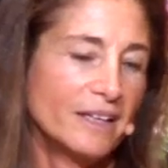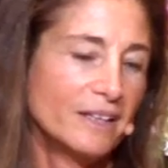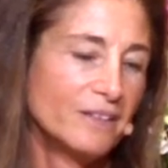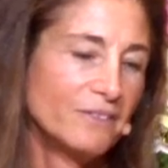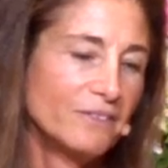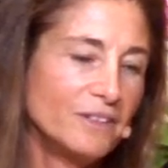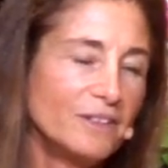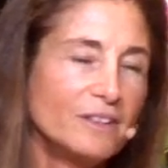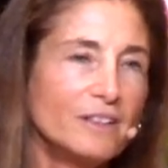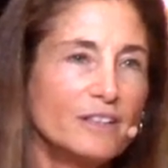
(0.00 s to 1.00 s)
I can
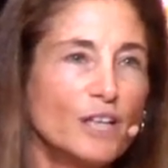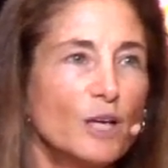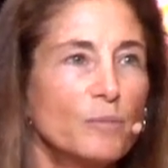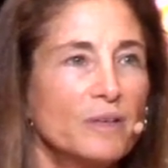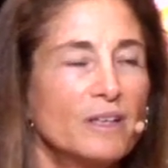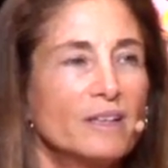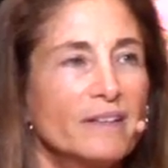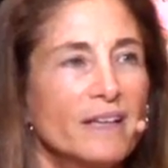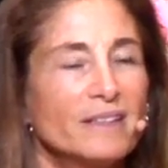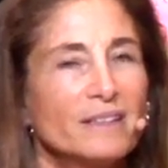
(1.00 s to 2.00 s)
feel it
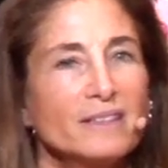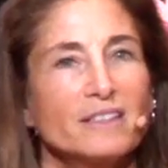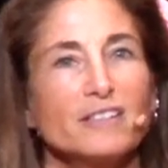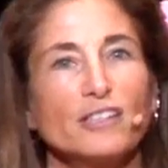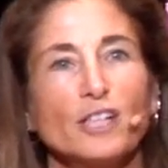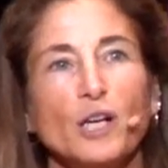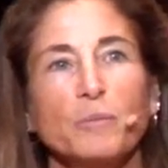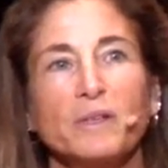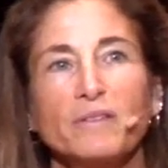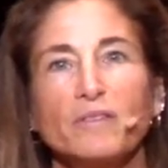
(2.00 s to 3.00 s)
coming, that decision
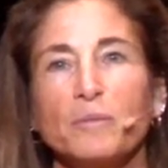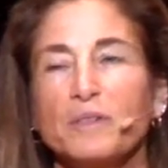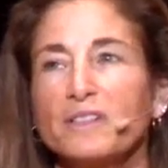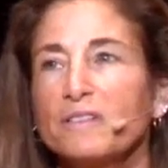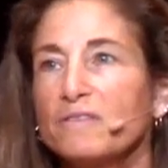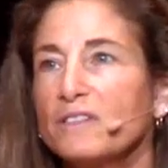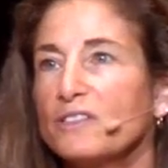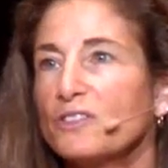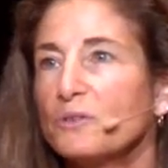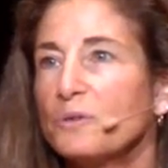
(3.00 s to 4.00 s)
coming from a
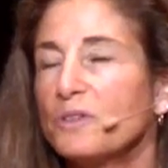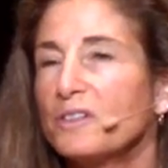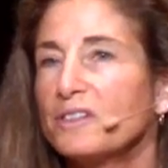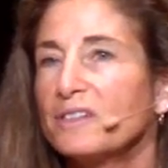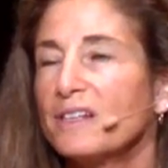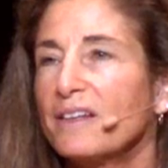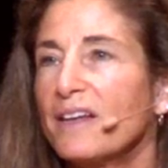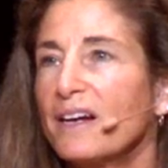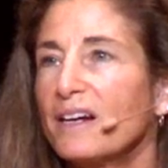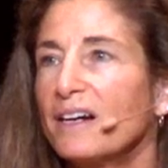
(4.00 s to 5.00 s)
different source than
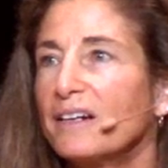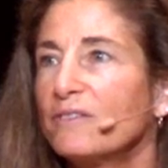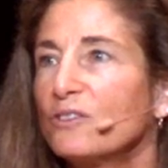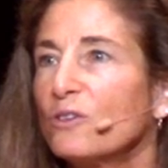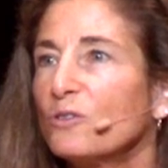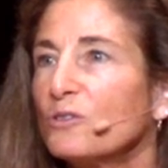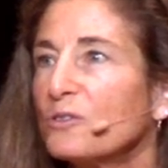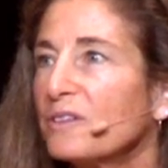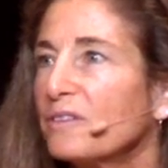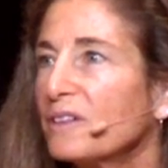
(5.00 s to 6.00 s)
that kind of
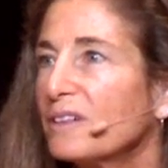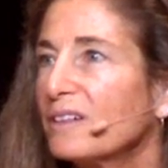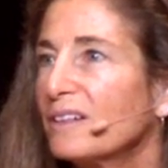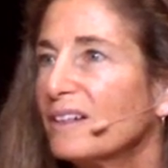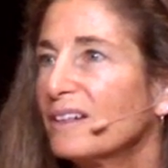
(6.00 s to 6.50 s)
goal-driven,